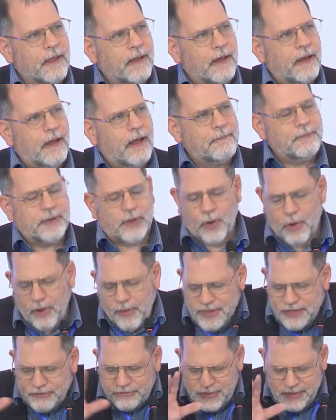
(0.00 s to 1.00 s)
But all
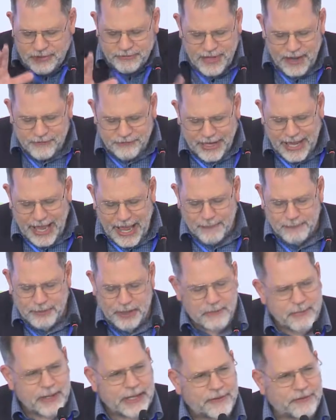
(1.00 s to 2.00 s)
these things have to happen
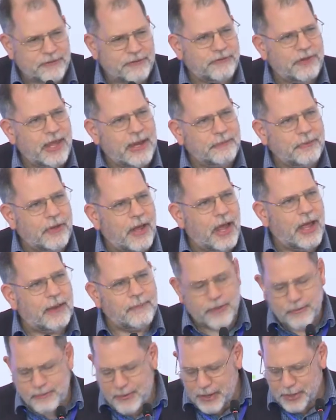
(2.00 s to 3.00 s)
a bit at the same
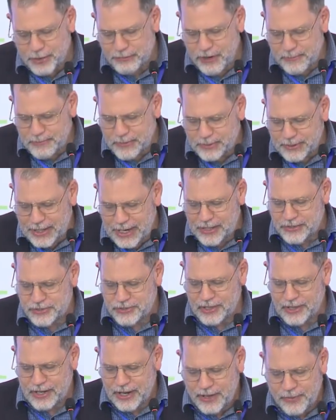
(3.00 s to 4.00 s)
time. The better
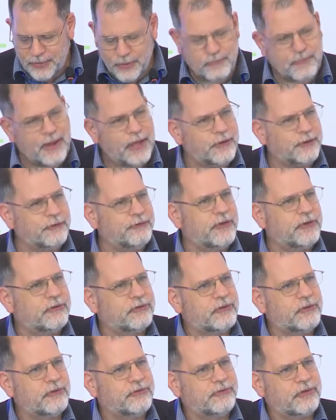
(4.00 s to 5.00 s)
reputation, the better
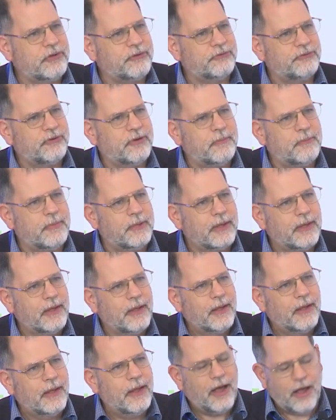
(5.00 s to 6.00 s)
fiscal system,
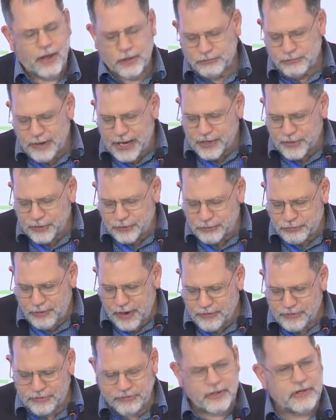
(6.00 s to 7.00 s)
greater
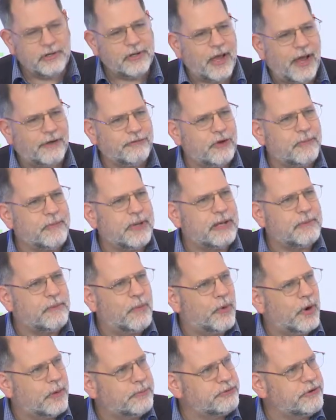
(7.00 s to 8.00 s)
trust in government,
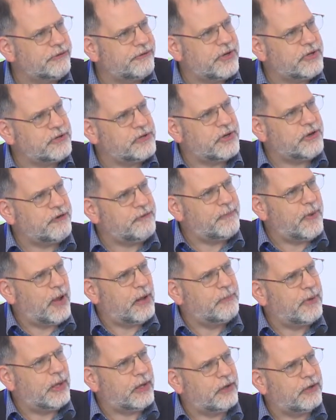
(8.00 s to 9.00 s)
more provision of
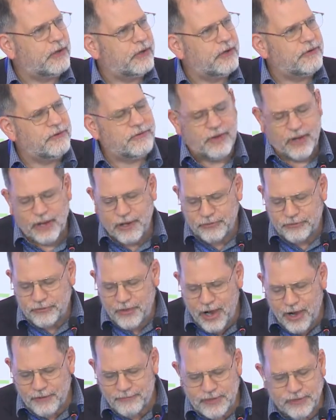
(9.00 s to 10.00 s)
public goods,
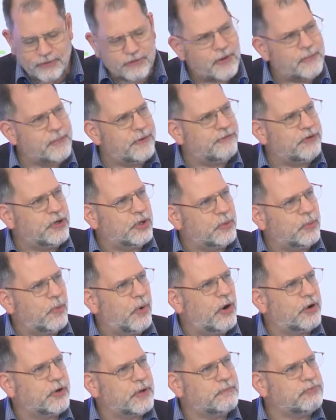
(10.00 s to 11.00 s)
solving some of your
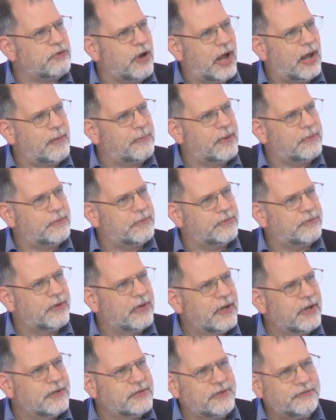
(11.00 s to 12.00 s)
water problems,
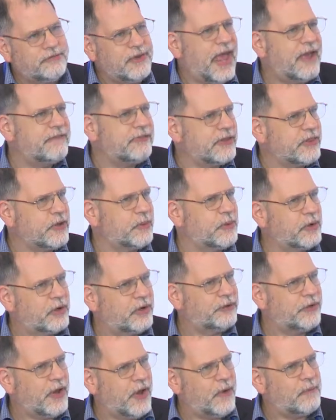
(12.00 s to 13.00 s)
just having the
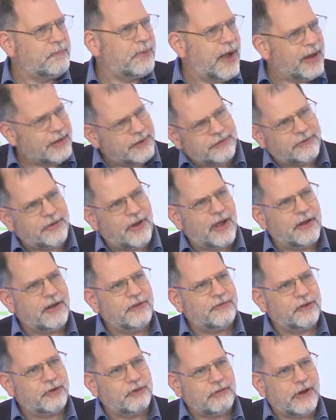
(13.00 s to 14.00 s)
world know Pakistan
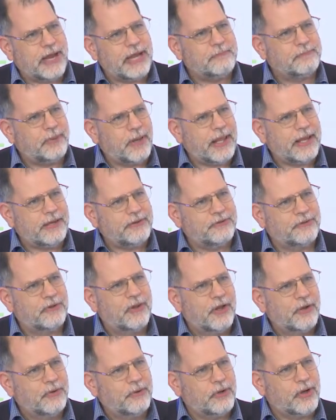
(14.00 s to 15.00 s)
is a great place
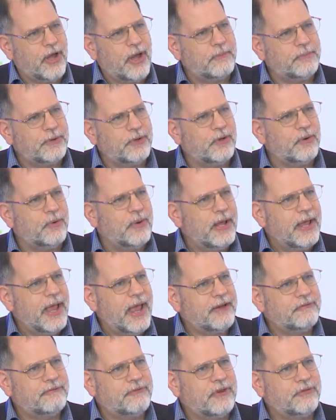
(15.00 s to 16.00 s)
to come to
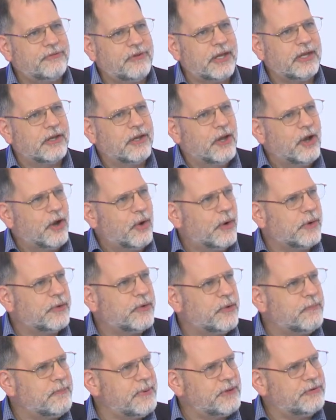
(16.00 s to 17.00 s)
and visit or
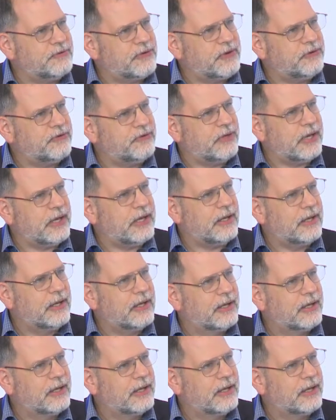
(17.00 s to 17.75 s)
do business in.